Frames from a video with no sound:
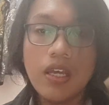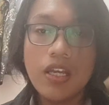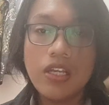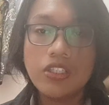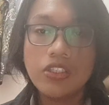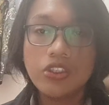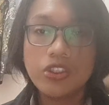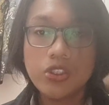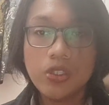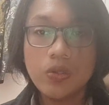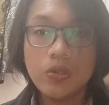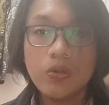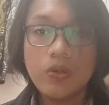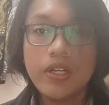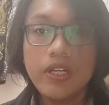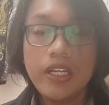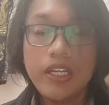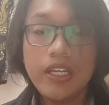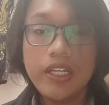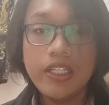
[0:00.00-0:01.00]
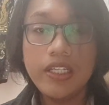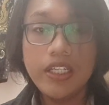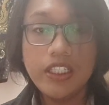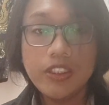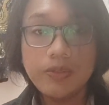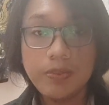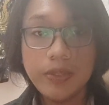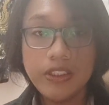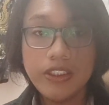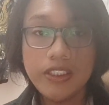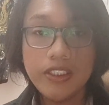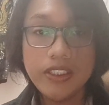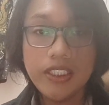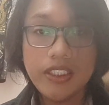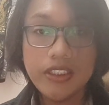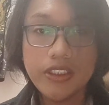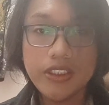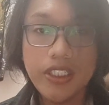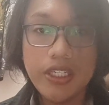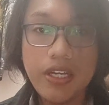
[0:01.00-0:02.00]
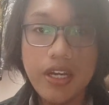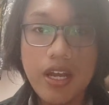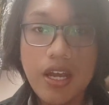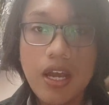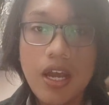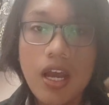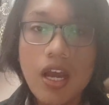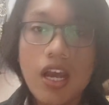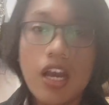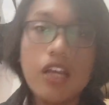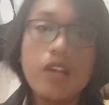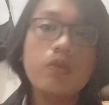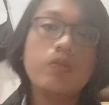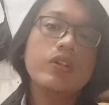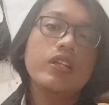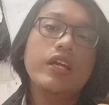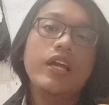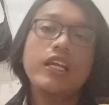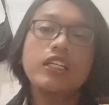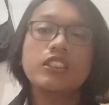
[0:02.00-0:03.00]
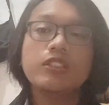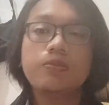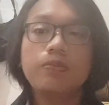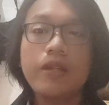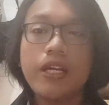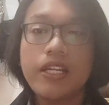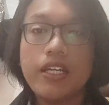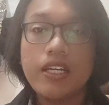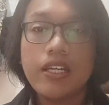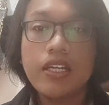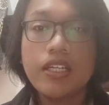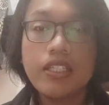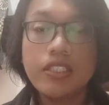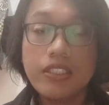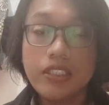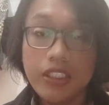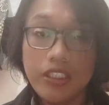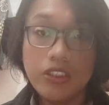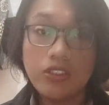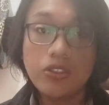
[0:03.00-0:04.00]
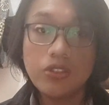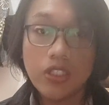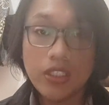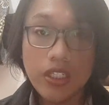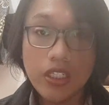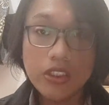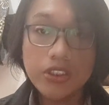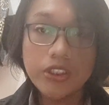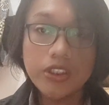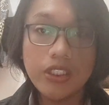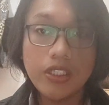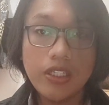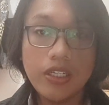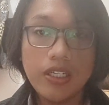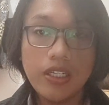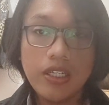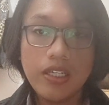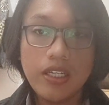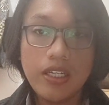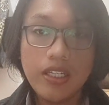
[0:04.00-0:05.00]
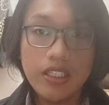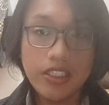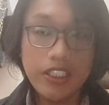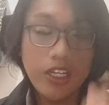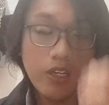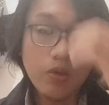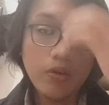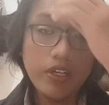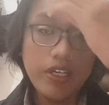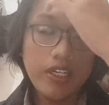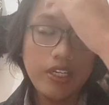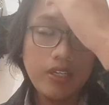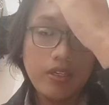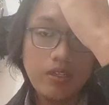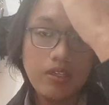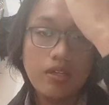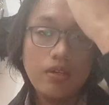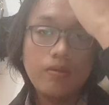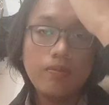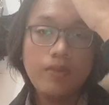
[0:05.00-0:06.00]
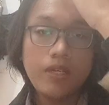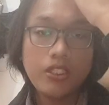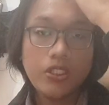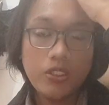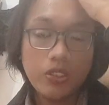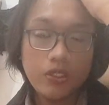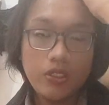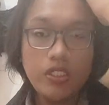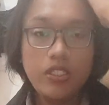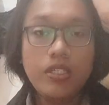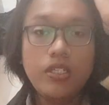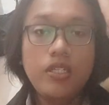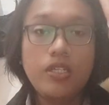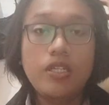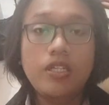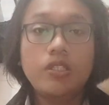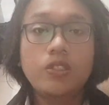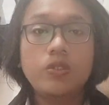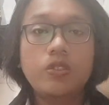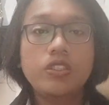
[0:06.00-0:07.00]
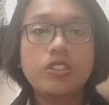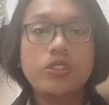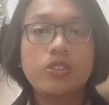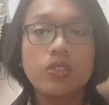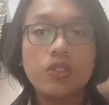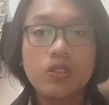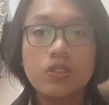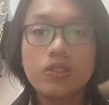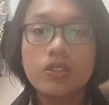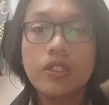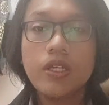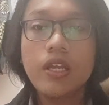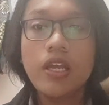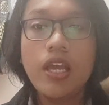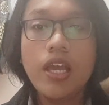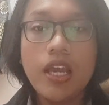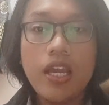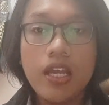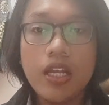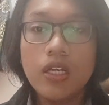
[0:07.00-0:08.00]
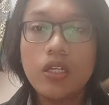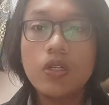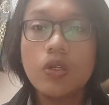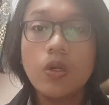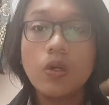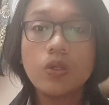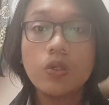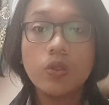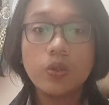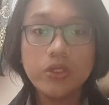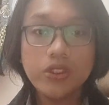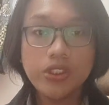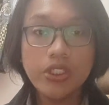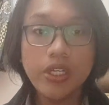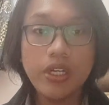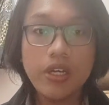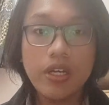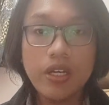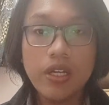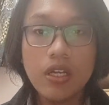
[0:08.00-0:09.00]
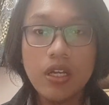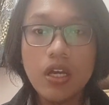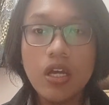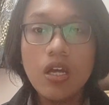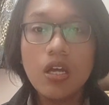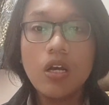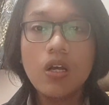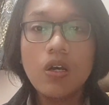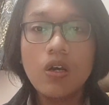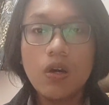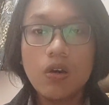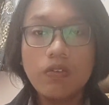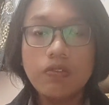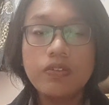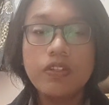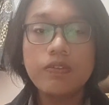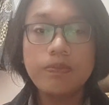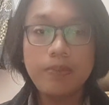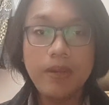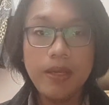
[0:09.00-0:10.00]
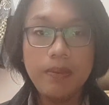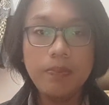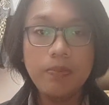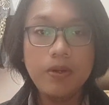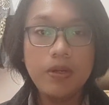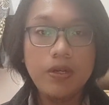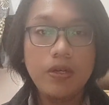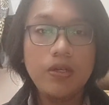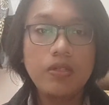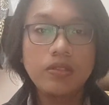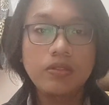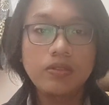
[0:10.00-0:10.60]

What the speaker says: So, in this presentation, I will explain the introduction, theory, method, result, and conclusion of the paper.